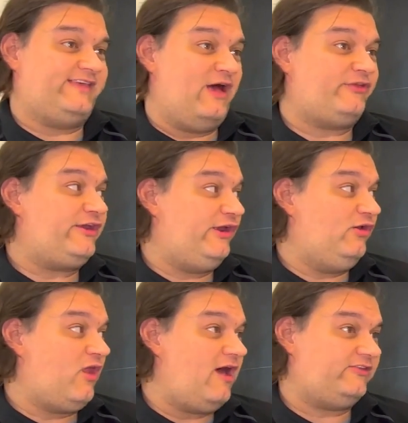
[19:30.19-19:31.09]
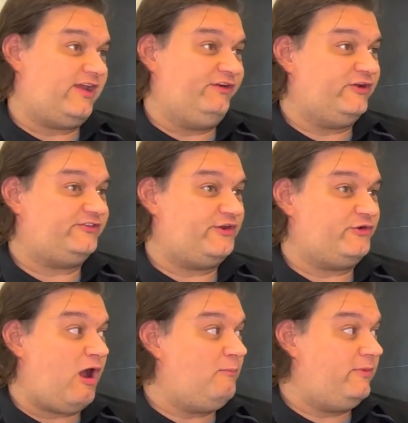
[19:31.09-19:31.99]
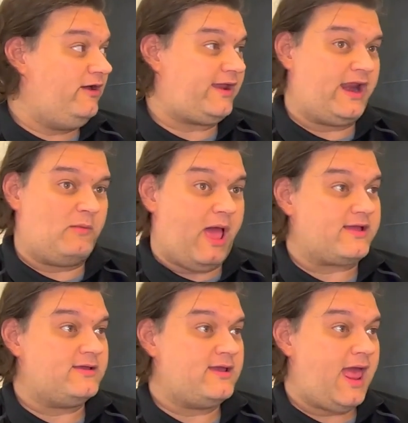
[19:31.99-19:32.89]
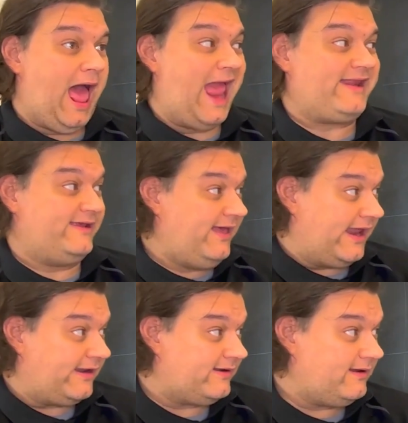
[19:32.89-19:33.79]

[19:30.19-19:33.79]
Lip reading: it sounds like you lost input from your own book. And I'm like, I did.